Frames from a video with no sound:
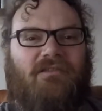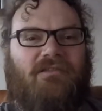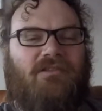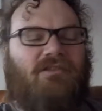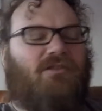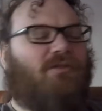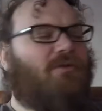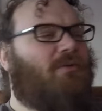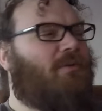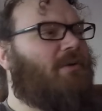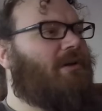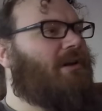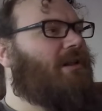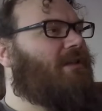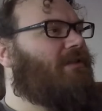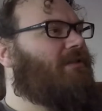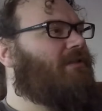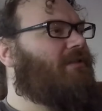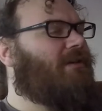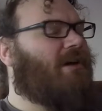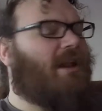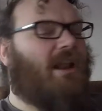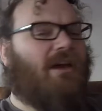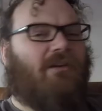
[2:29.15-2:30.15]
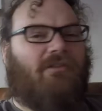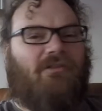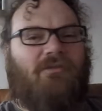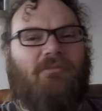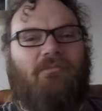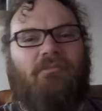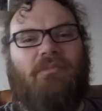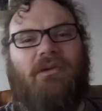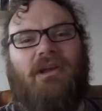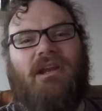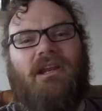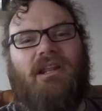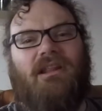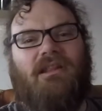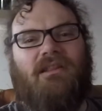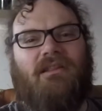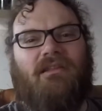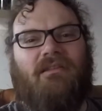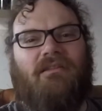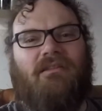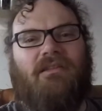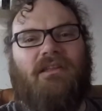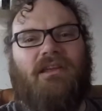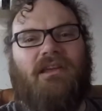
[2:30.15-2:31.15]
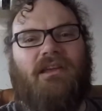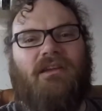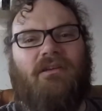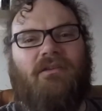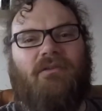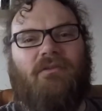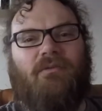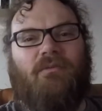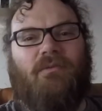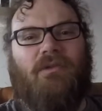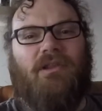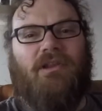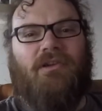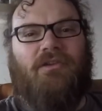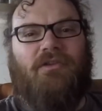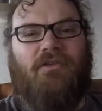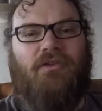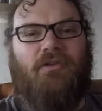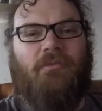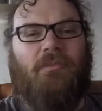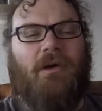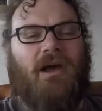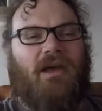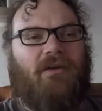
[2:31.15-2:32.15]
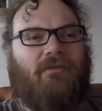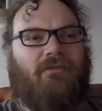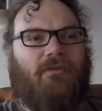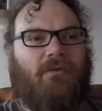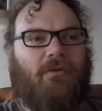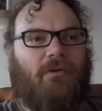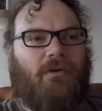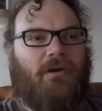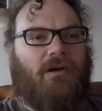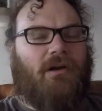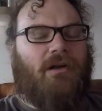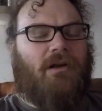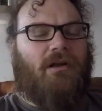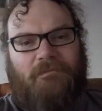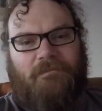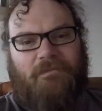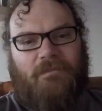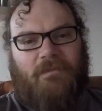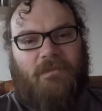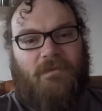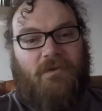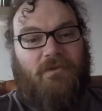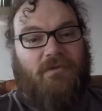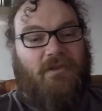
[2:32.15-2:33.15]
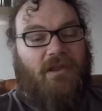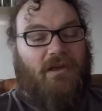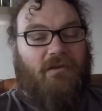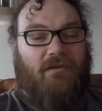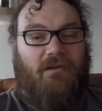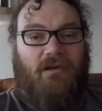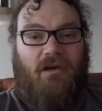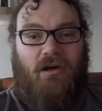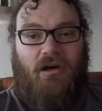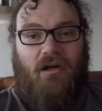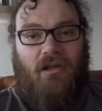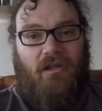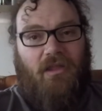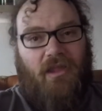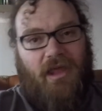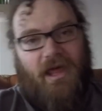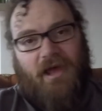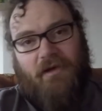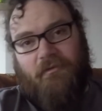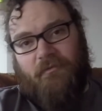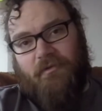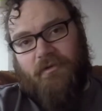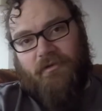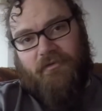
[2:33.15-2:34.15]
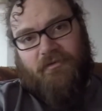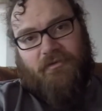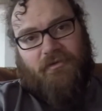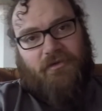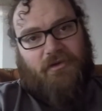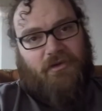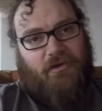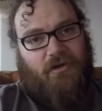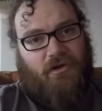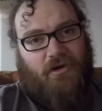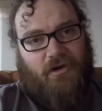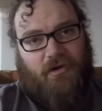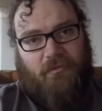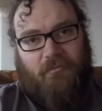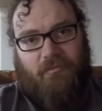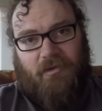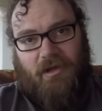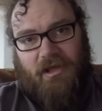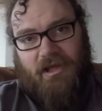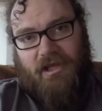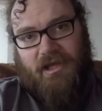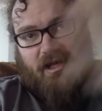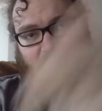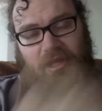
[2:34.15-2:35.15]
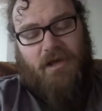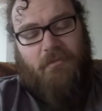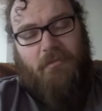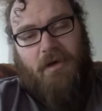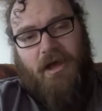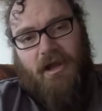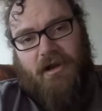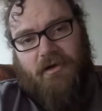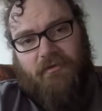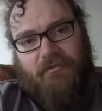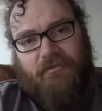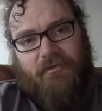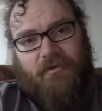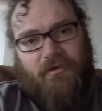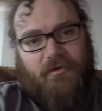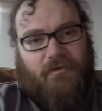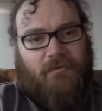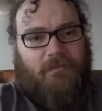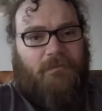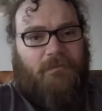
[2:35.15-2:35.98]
You would have thought I was beating the thing with a 2x4. So all that was cured by getting a microphone.